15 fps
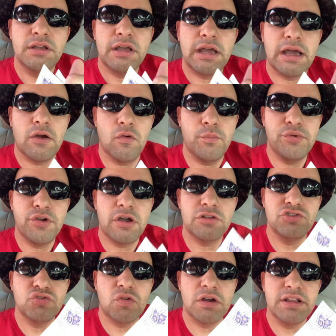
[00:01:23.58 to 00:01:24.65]
I hope you
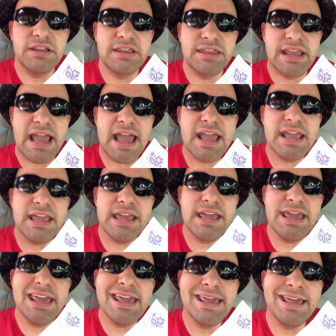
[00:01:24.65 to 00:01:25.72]
enjoy. Thank
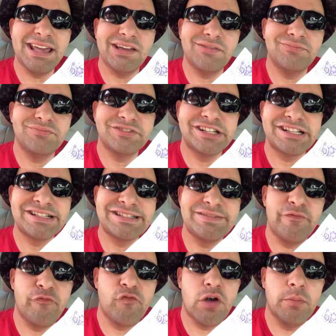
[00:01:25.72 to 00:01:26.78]
you.
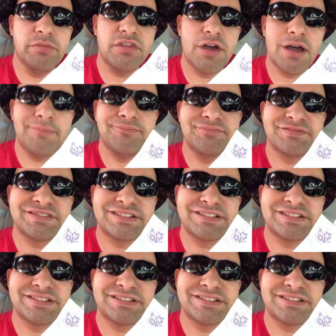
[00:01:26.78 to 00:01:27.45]
Thumbs up.